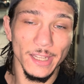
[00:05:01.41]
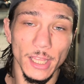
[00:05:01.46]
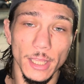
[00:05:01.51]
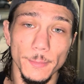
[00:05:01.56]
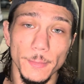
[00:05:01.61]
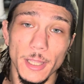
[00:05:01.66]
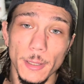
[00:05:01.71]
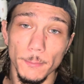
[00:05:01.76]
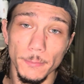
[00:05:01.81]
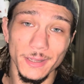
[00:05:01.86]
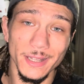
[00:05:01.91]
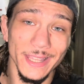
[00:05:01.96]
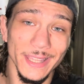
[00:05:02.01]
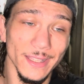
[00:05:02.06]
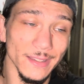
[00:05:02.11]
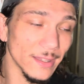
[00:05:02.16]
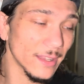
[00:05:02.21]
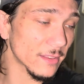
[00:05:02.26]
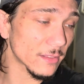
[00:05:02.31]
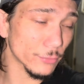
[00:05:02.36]
up,
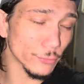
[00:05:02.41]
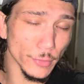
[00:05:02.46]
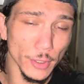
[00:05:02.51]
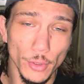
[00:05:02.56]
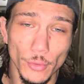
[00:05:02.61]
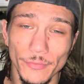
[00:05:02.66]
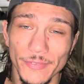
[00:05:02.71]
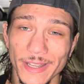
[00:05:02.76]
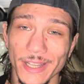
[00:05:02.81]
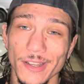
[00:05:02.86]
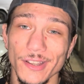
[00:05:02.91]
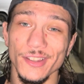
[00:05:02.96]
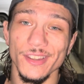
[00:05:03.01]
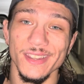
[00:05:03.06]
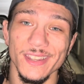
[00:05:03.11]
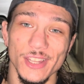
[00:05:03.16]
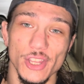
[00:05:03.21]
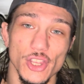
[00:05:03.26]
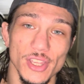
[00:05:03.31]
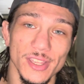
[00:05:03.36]
complete. Let's run over here
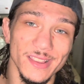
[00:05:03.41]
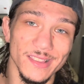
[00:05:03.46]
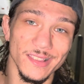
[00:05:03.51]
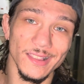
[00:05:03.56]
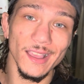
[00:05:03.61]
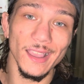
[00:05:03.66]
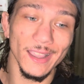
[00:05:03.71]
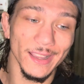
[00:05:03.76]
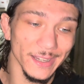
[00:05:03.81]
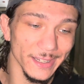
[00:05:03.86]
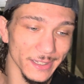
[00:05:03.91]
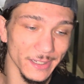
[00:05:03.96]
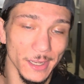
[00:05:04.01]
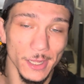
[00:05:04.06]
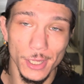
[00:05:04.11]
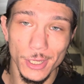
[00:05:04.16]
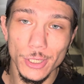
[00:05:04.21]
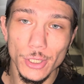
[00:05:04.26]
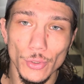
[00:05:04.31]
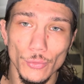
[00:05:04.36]
to the jet side and
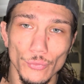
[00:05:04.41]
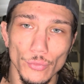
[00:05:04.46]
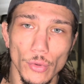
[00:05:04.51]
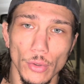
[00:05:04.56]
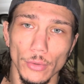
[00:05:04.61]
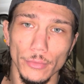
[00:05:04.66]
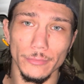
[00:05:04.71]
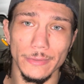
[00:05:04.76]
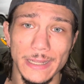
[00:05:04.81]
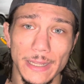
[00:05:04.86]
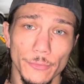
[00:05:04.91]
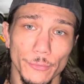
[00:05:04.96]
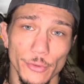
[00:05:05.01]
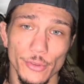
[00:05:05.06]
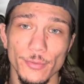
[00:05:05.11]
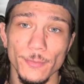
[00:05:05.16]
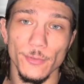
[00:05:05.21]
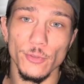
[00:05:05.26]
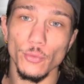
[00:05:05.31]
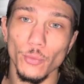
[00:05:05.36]
roll around with
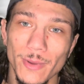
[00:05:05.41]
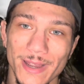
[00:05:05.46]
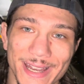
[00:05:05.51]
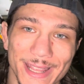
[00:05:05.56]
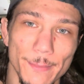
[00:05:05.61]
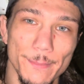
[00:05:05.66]
some sweaty